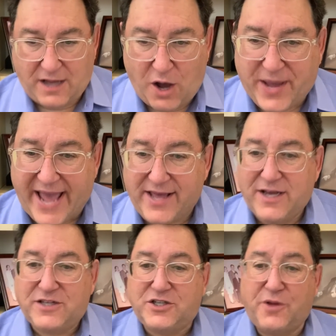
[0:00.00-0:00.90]
Okay,
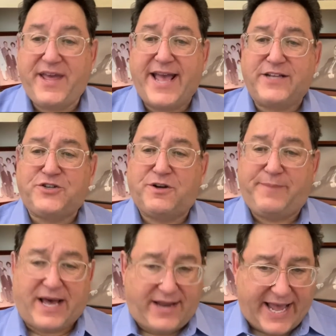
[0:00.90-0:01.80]
so the answer
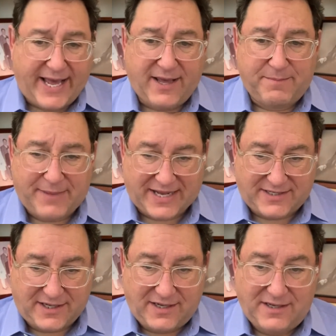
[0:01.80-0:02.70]
about egg
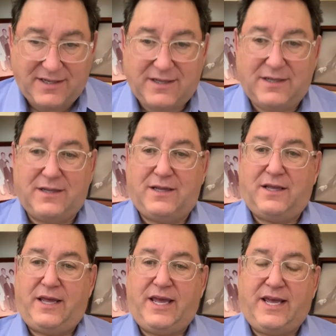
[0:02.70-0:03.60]
matzah,
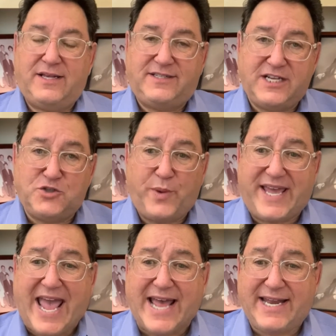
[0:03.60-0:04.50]
since we
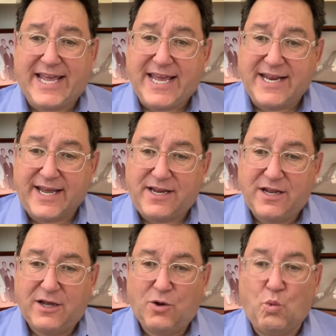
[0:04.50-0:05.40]
can't eat
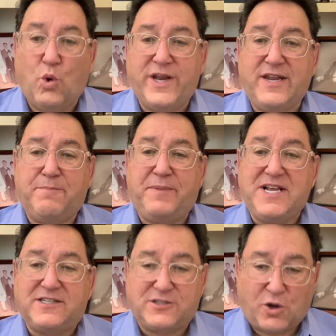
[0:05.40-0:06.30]
it, wouldn't it
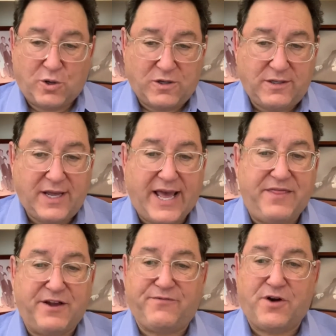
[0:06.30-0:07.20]
be sold
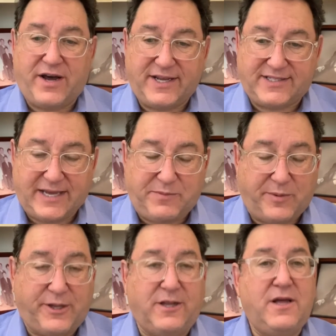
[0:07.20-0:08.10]
and therefore
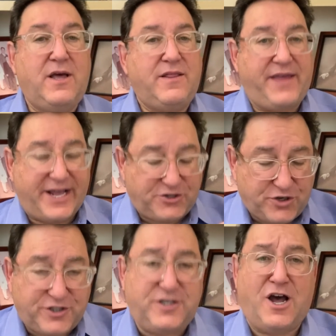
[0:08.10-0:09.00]
unacceptable? The
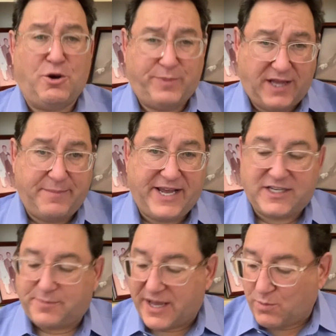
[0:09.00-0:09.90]
answer is no, but let me
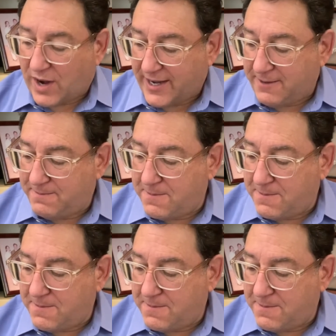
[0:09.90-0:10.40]
explain why.